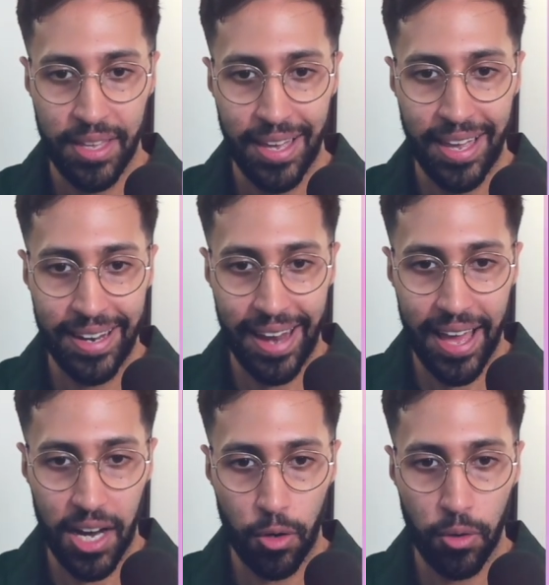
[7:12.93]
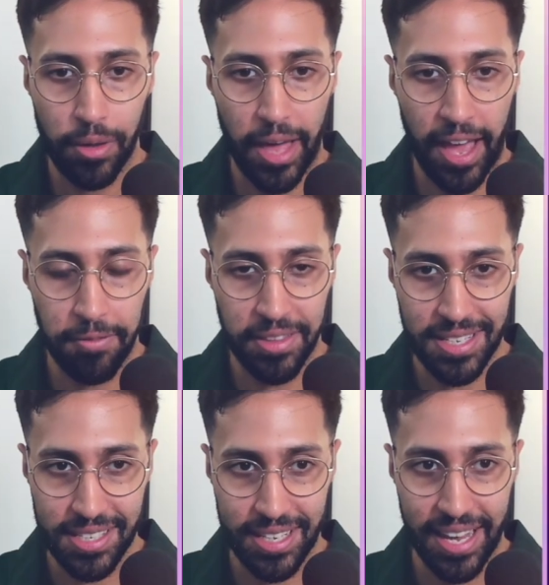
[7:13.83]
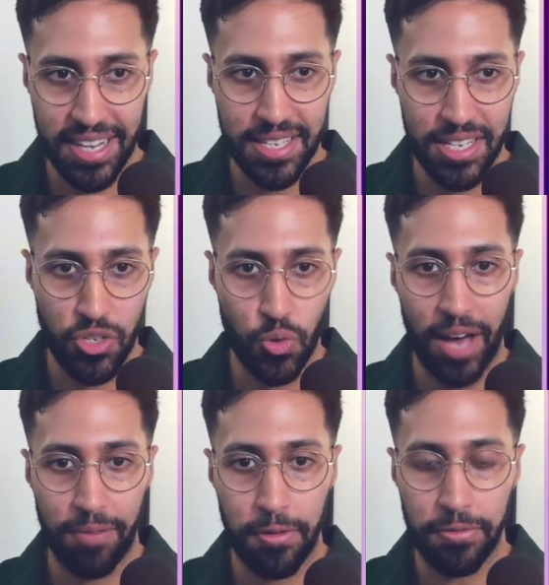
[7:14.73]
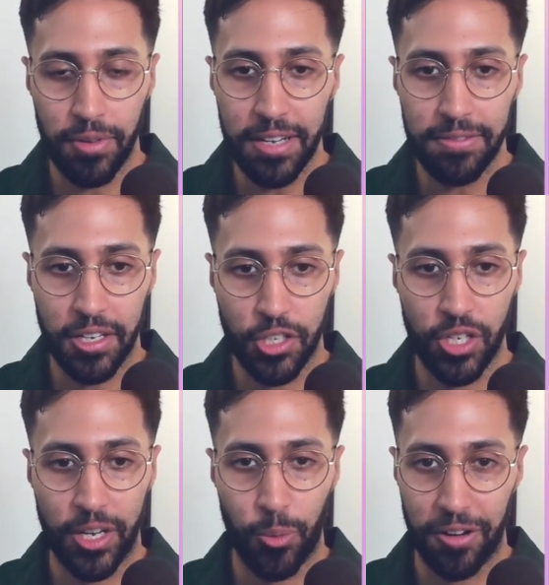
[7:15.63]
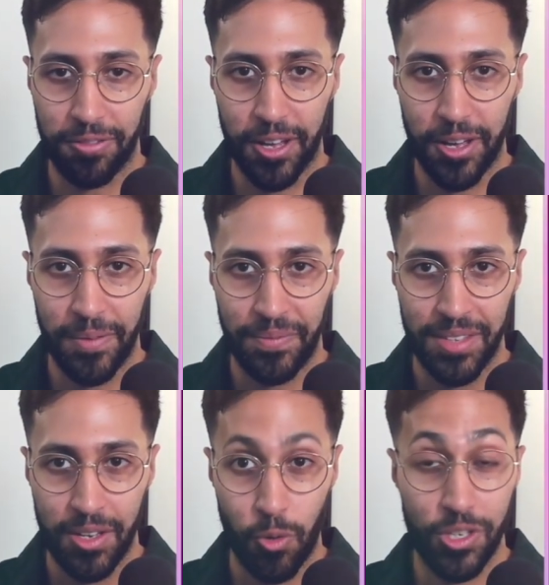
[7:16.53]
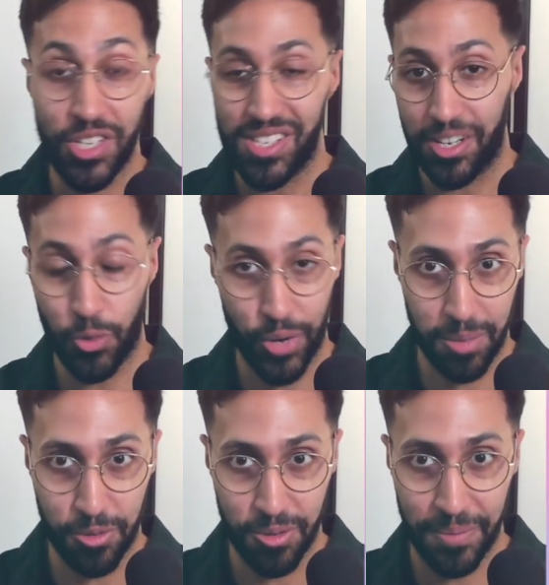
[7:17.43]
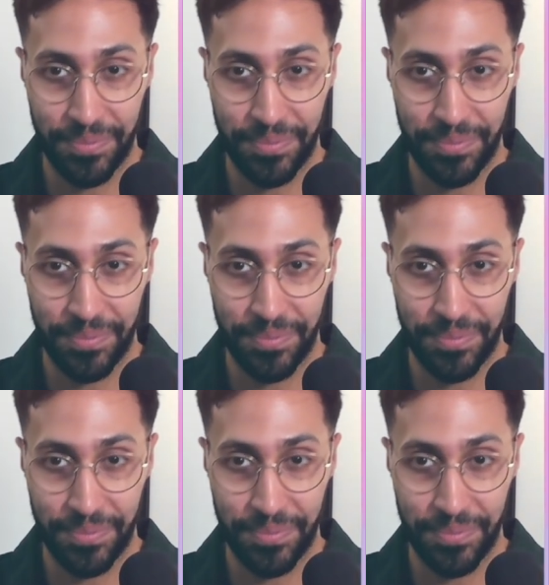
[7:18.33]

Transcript: And now everything's connected. You have a fully functioning workflow, which is incredible.